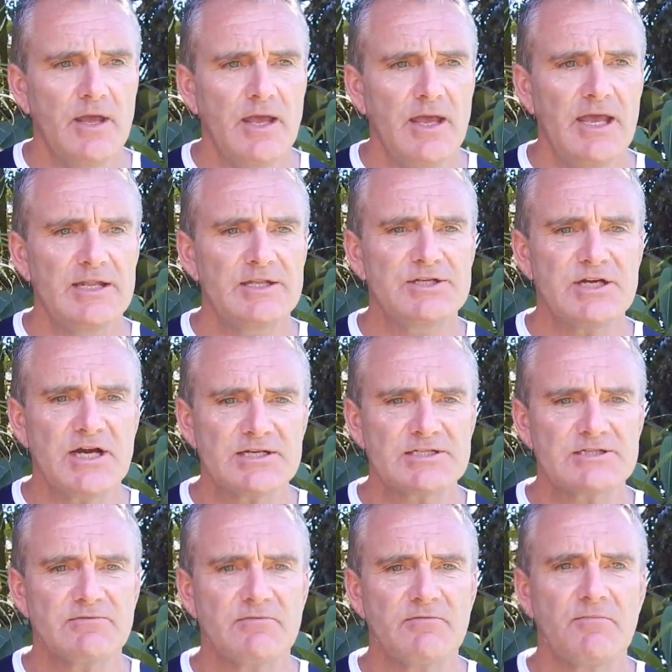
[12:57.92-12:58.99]
It
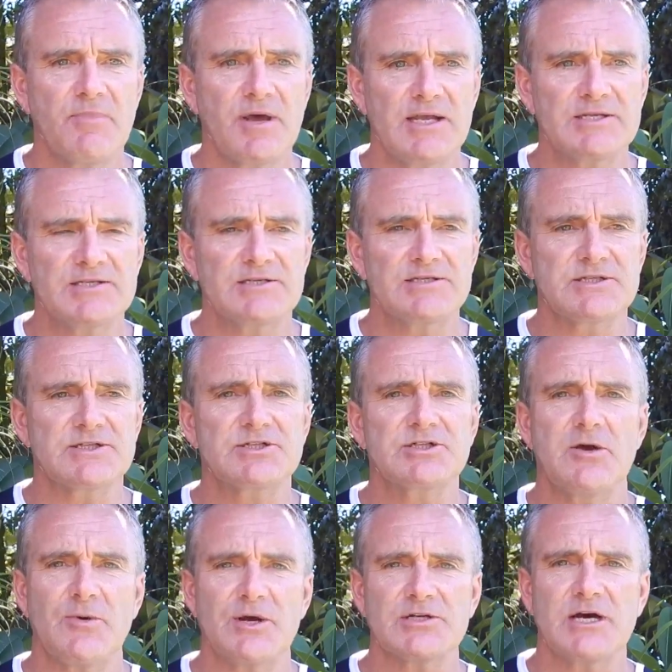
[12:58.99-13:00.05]
just makes it
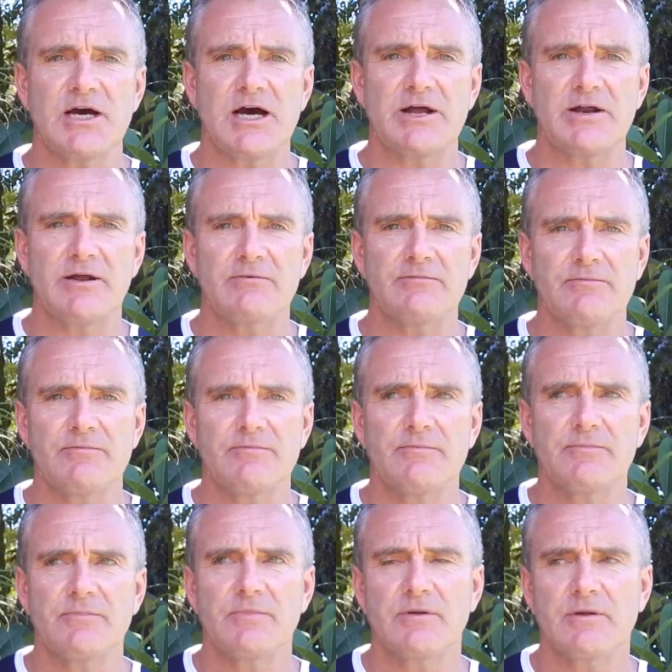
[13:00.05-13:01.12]
so much harder
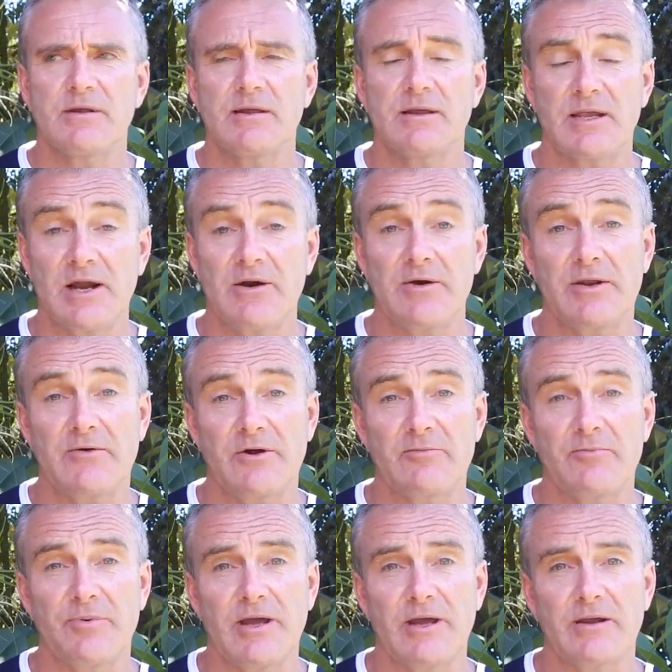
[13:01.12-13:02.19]
carrying your own
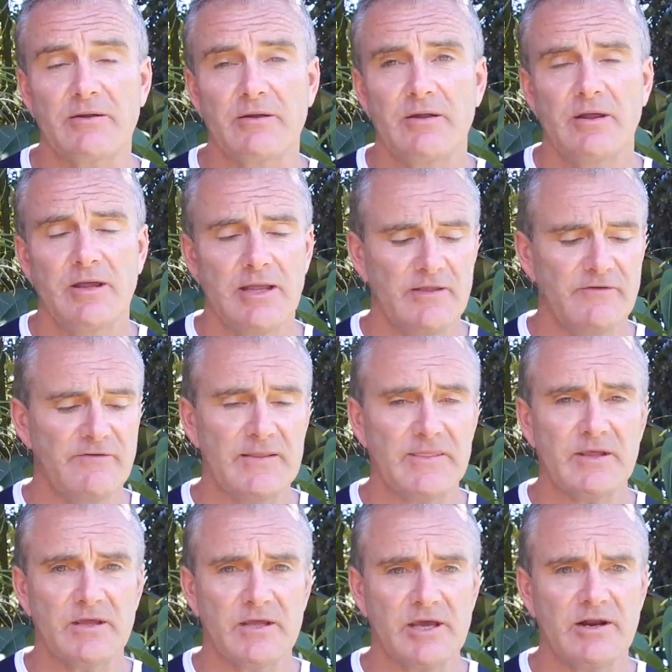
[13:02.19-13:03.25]
pack, and the fact
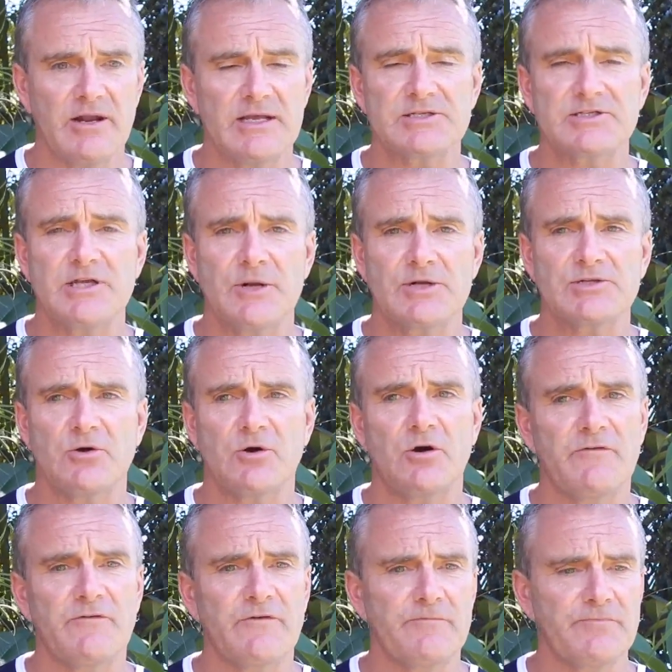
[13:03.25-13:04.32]
that Kokoda has so much to
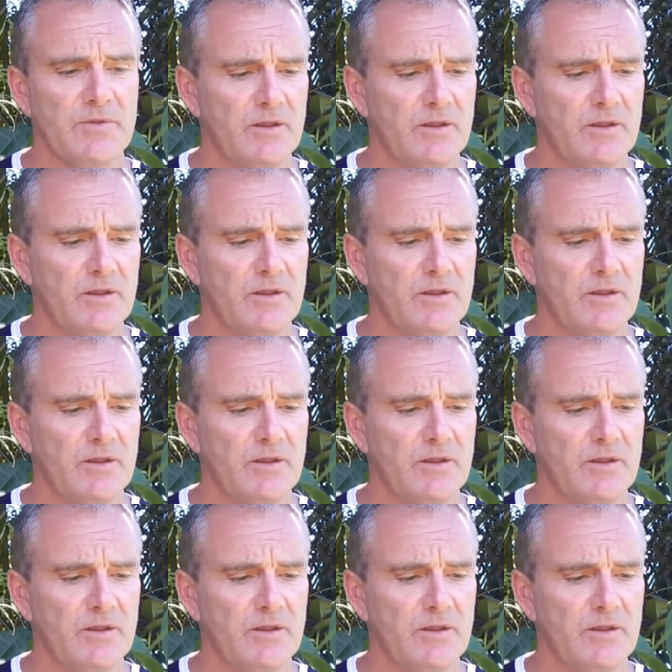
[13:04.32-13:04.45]
offer,